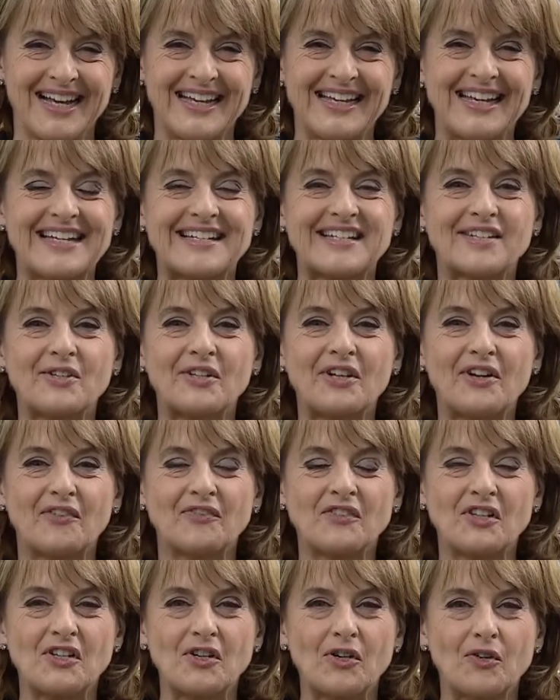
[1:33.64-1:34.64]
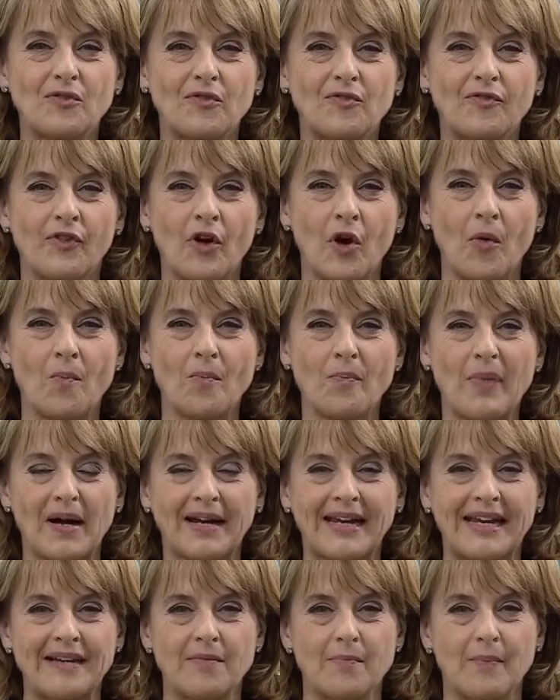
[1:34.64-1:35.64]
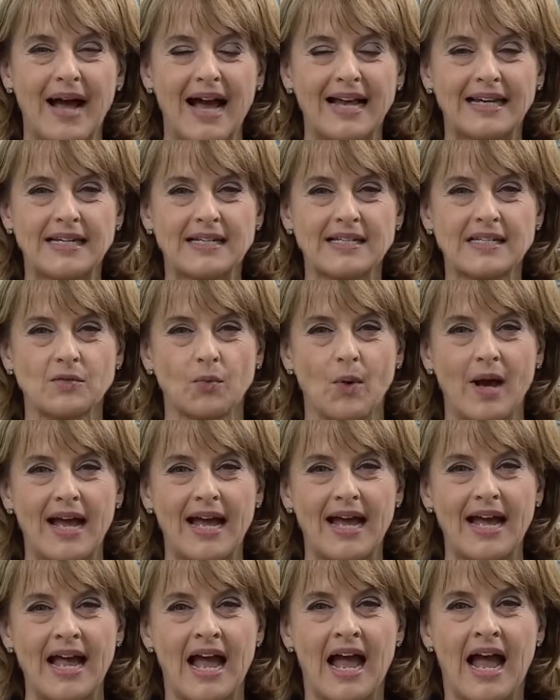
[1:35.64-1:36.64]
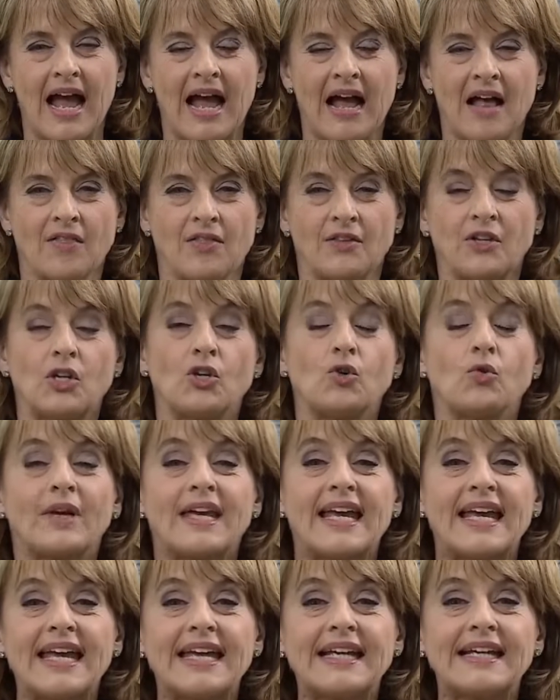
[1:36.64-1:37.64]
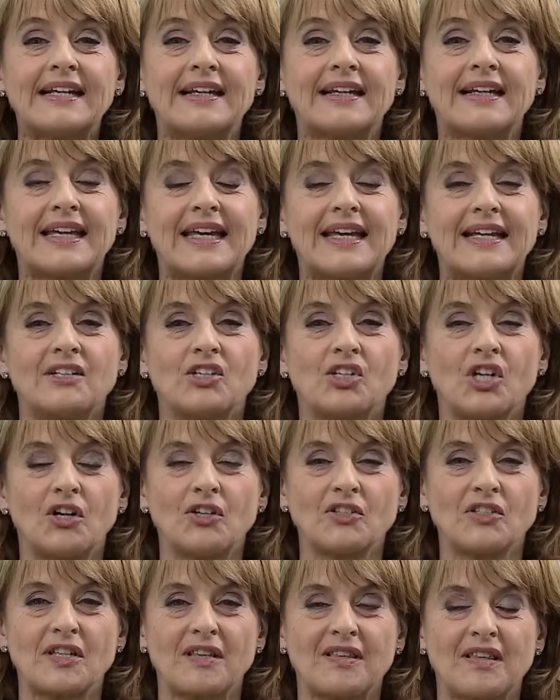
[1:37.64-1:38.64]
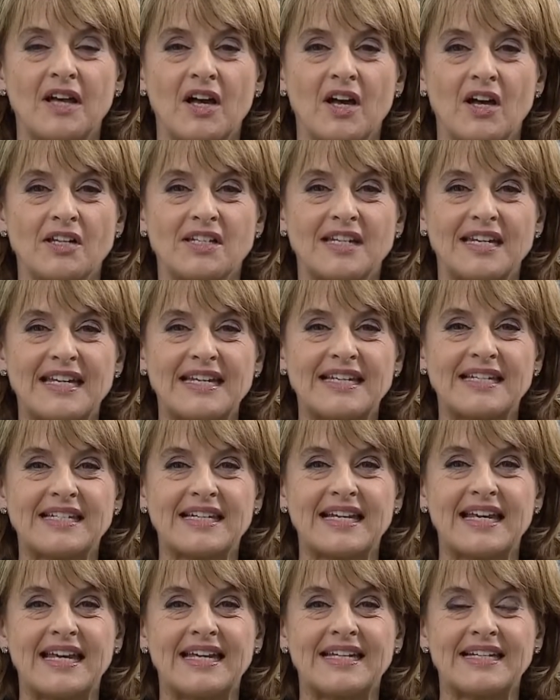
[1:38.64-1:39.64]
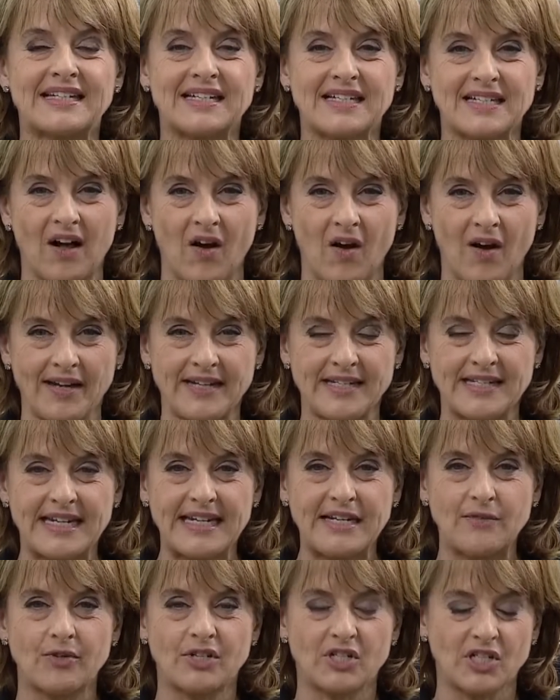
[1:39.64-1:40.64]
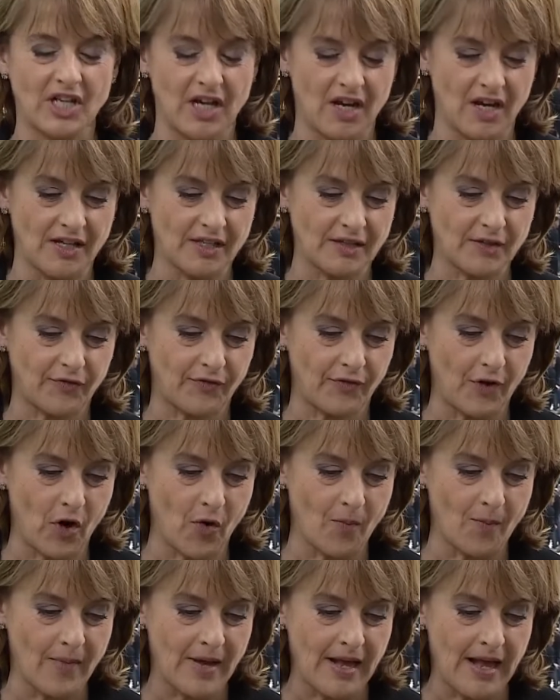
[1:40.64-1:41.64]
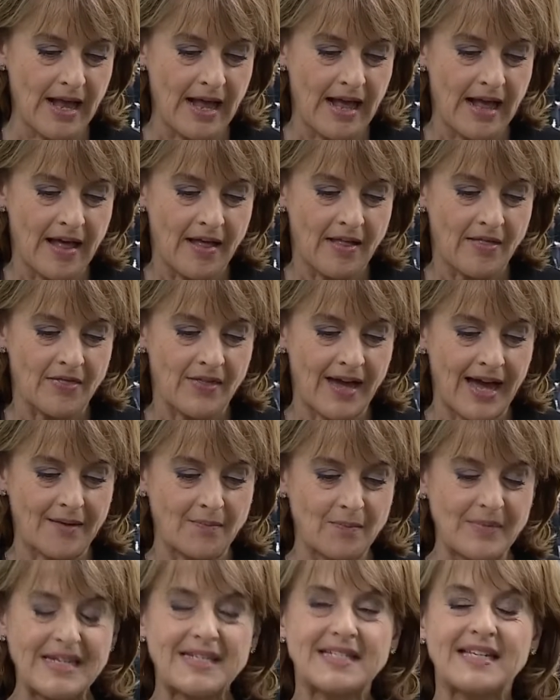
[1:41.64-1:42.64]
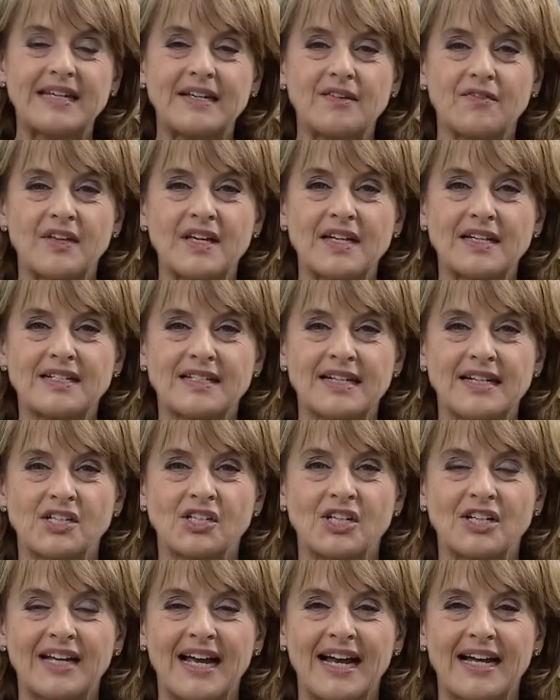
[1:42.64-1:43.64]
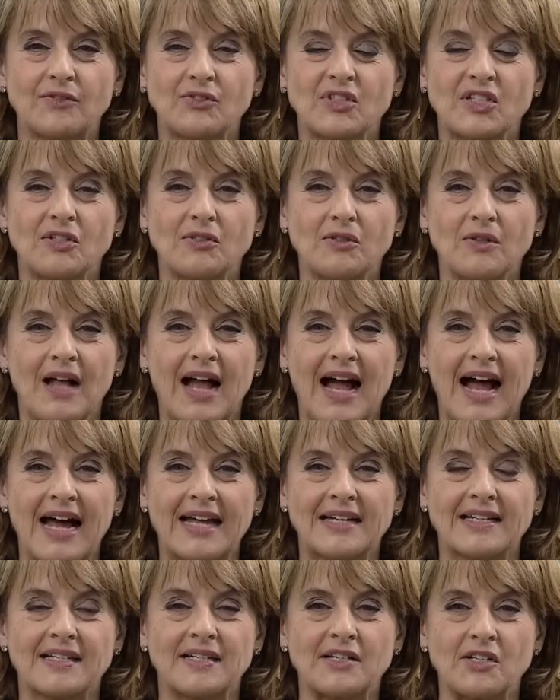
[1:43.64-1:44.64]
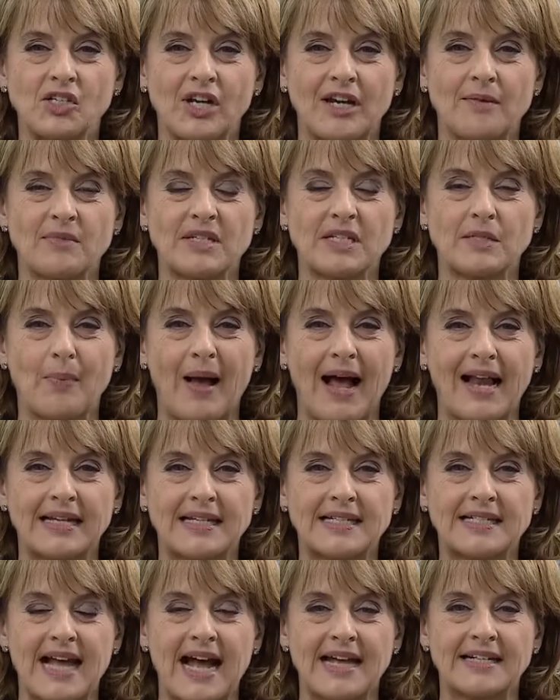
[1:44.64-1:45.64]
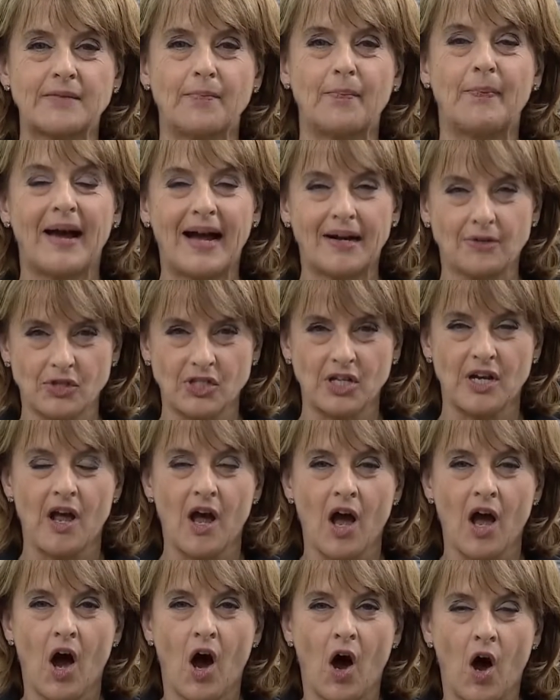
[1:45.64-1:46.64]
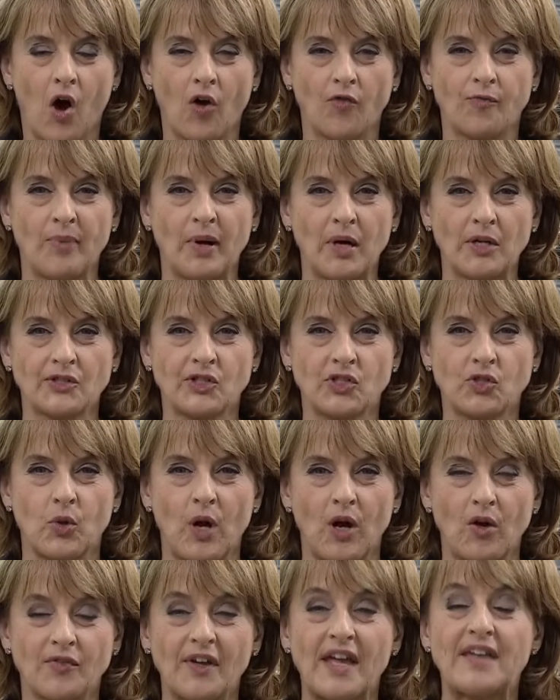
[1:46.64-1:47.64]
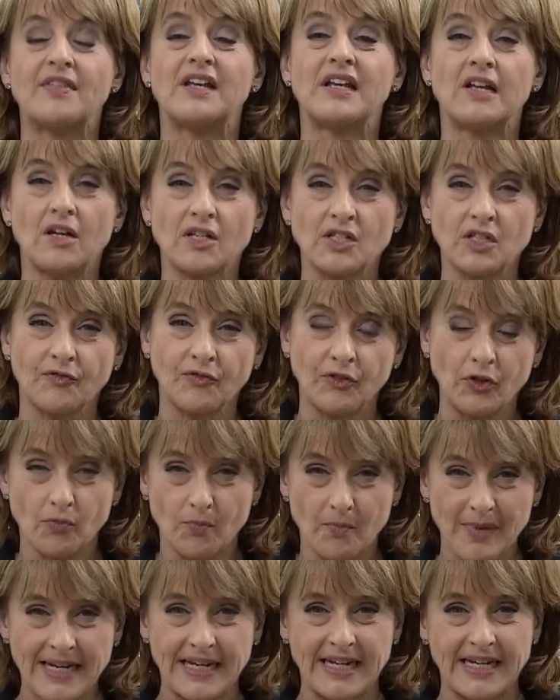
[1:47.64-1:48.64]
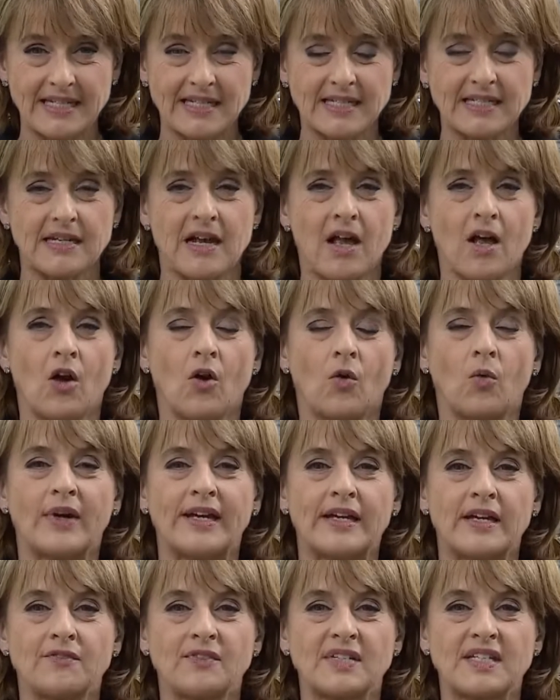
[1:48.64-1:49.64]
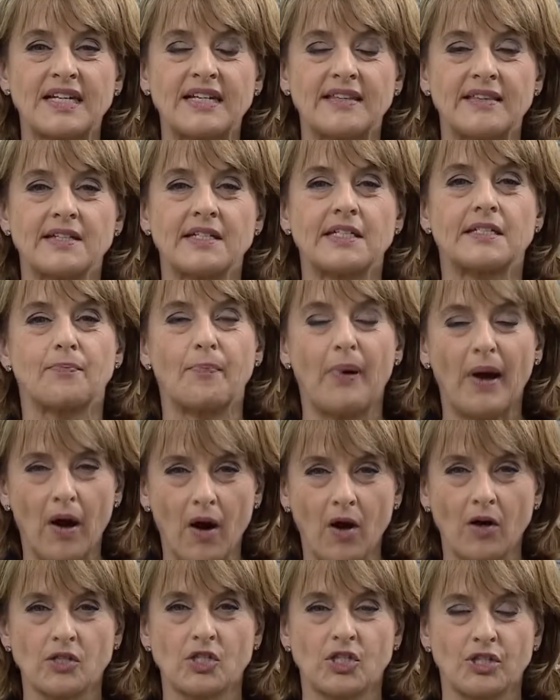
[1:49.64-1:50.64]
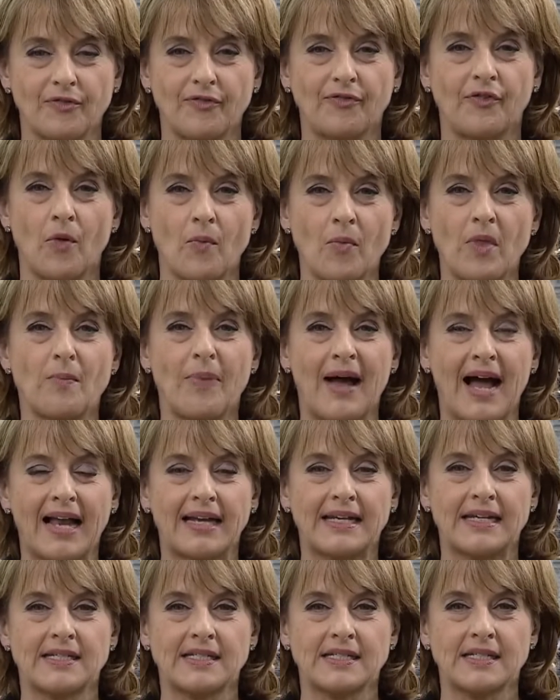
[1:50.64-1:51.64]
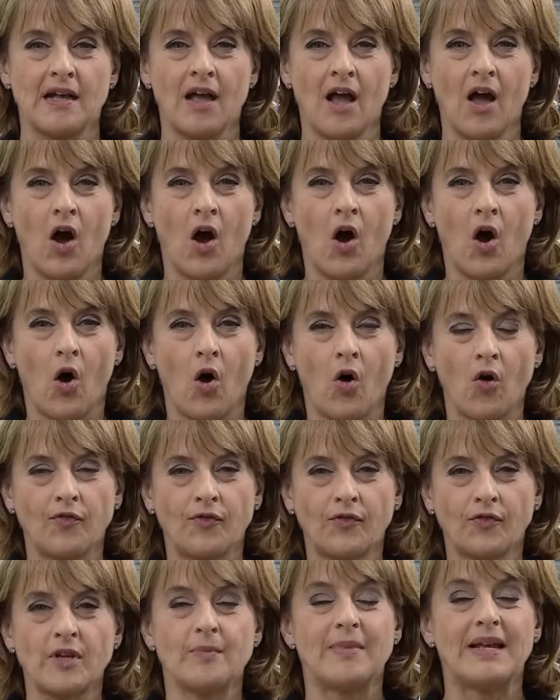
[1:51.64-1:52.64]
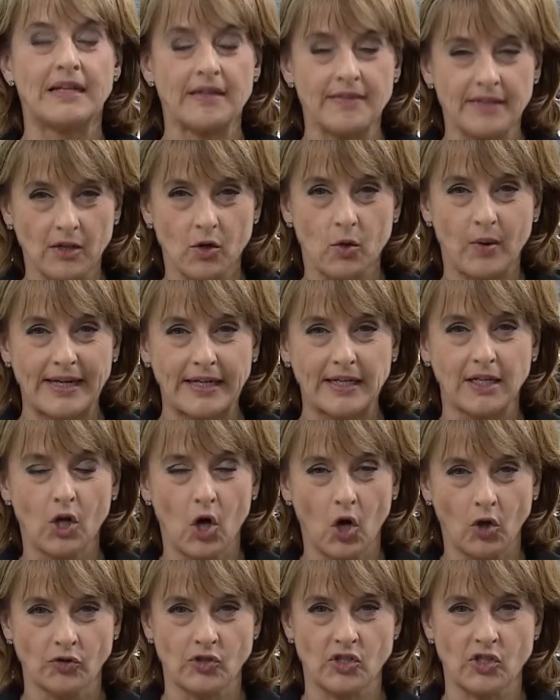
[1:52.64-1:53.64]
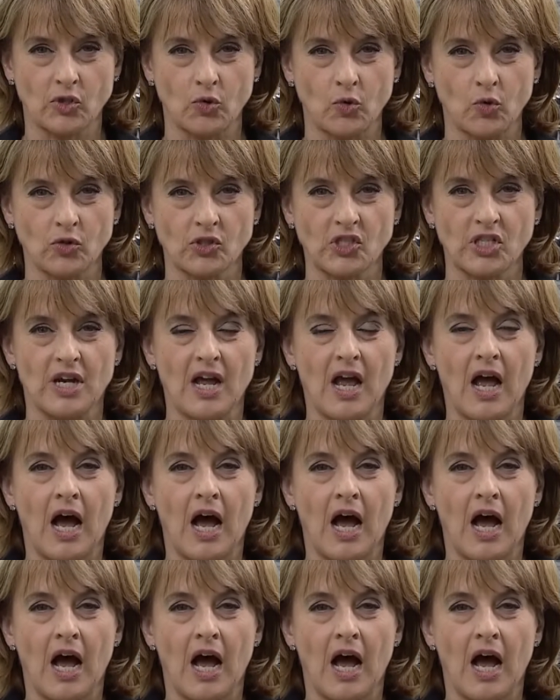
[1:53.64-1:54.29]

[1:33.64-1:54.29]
Yes, good afternoon from Buckingham Palace, where the new King, King Charles III, is inside. He returned from that meeting of the Accession Council at St James's Palace at about half past 12. In the last few minutes, we have seen the departure from the palace of Camilla, the Queen Consort.